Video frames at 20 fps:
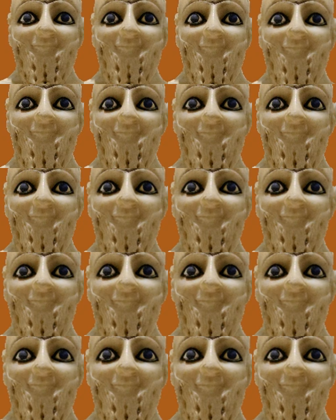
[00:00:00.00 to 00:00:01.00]

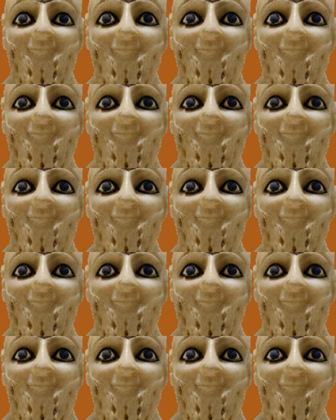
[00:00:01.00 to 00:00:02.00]

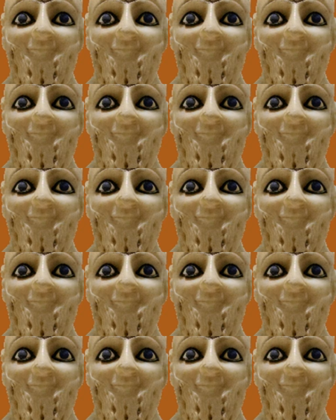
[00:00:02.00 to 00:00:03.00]

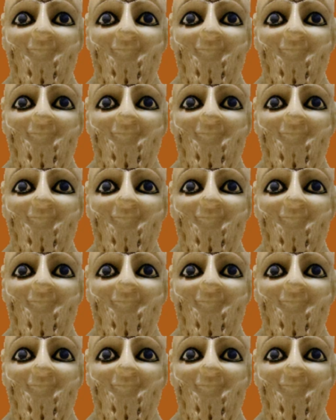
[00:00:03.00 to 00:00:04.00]

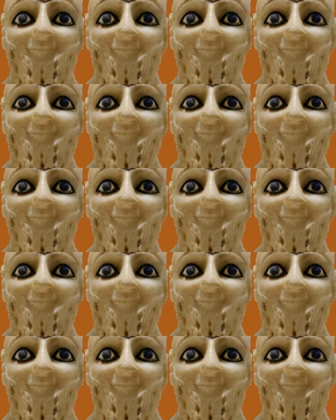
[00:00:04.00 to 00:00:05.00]

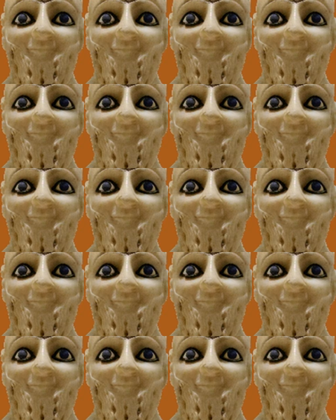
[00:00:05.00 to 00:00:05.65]
The face doesn't move, so there is nothing to read.